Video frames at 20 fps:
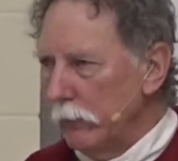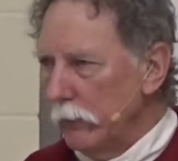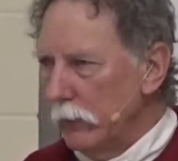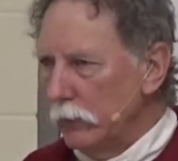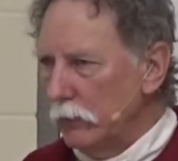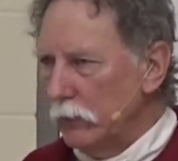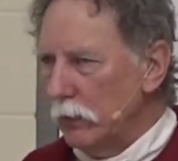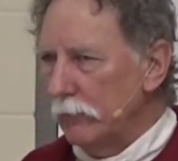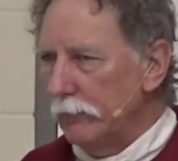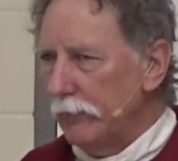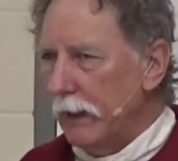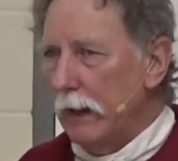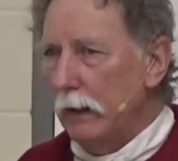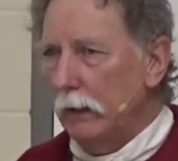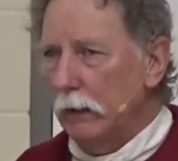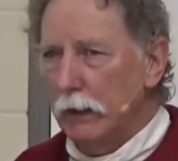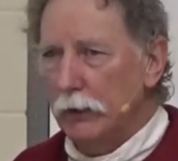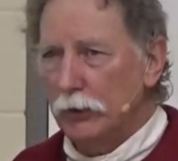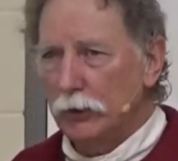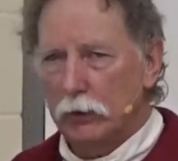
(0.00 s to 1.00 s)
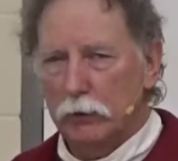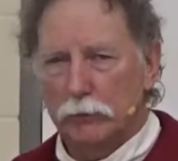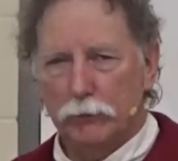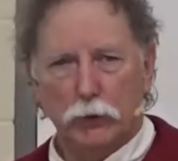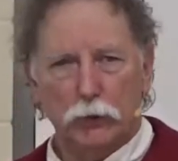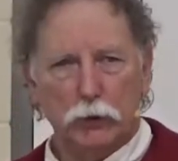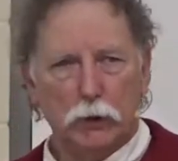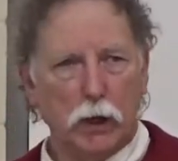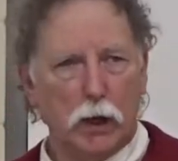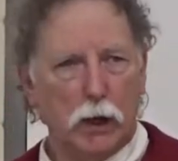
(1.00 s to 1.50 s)
Is it a violation of
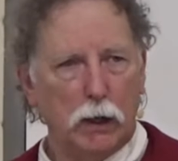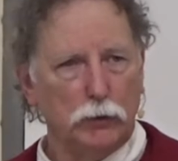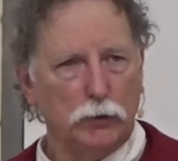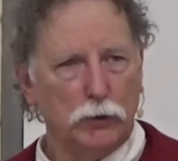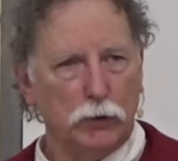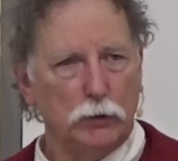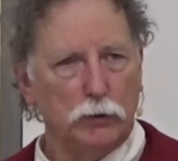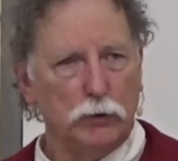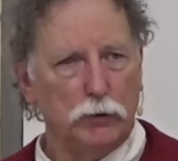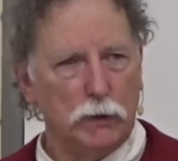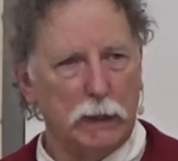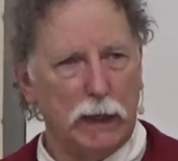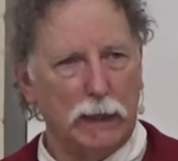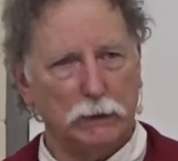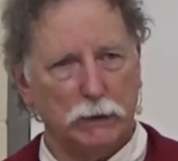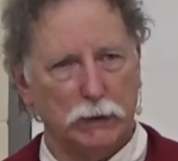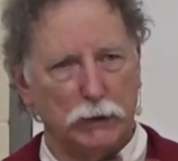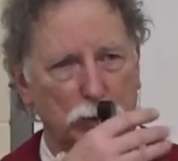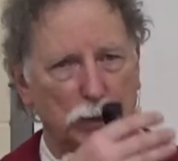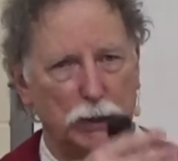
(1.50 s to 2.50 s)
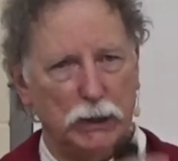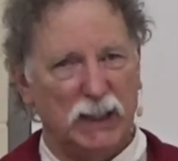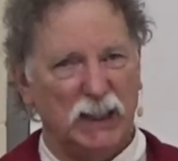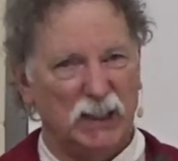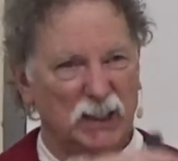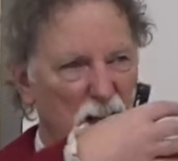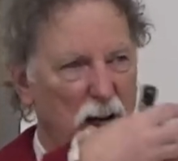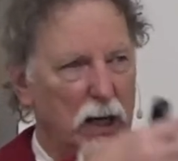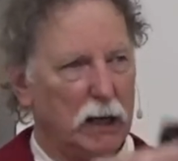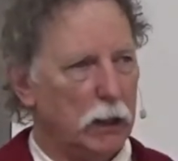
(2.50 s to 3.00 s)
your conscience not to see
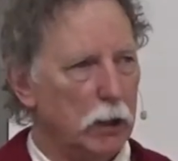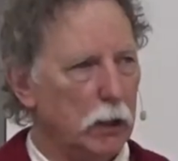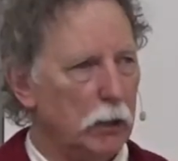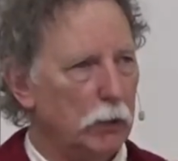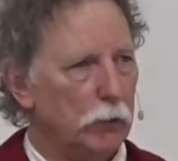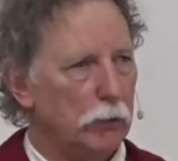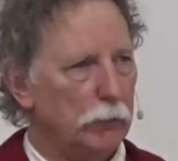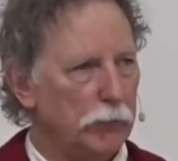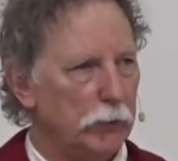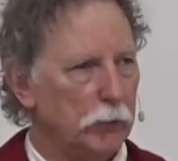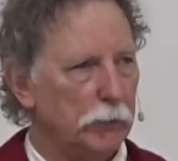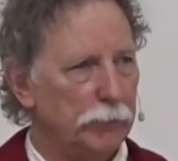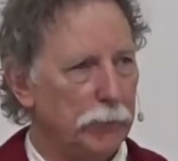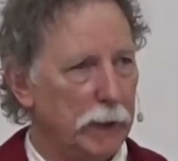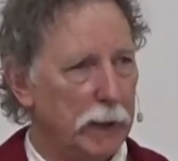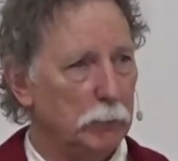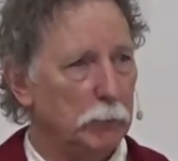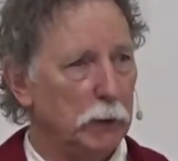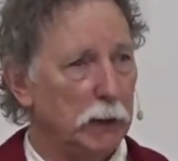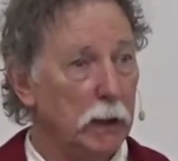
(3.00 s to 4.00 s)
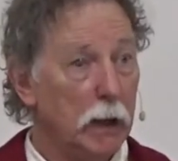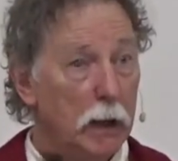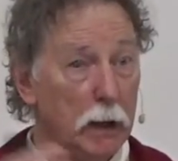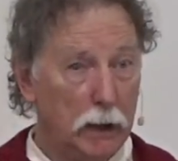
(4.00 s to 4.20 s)
and take care of your family?